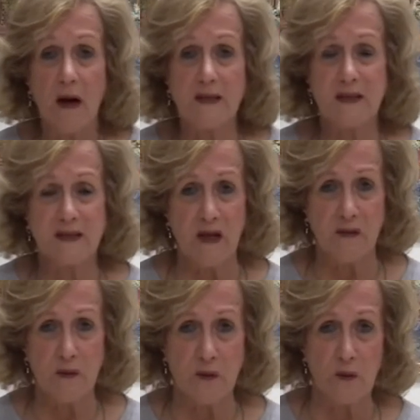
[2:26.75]
It has
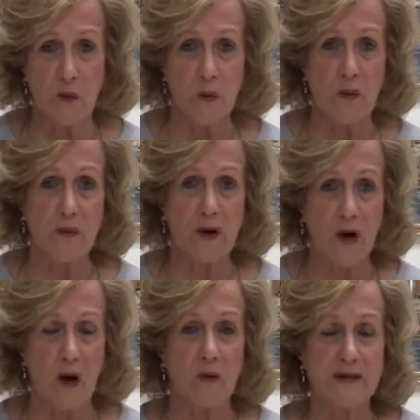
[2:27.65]
nothing to do with the
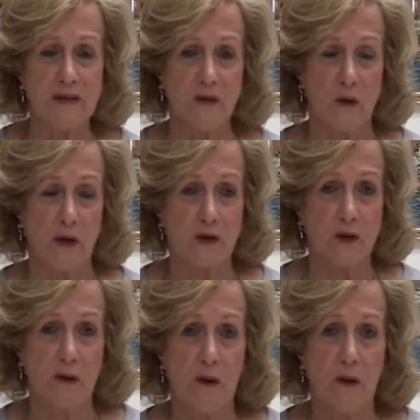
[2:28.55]
current situation.